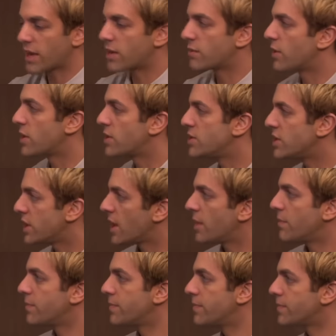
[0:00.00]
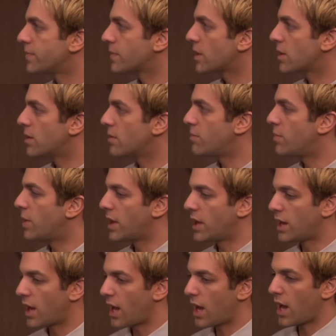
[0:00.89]
I could run GM,
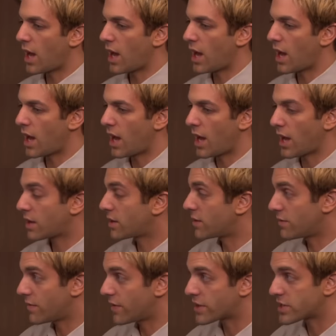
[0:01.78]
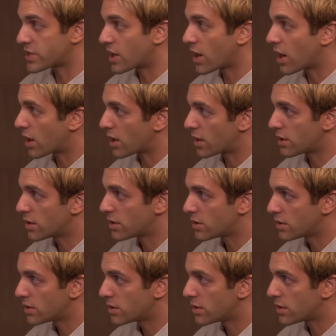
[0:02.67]
but I couldn't fix a car.
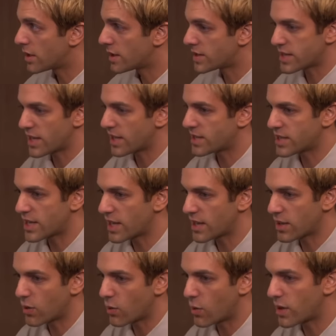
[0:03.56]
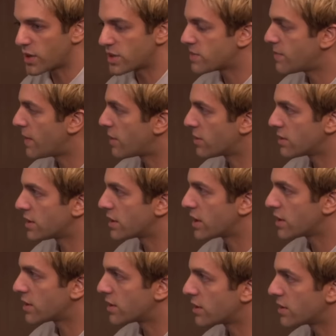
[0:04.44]
It's not saying that one is better than the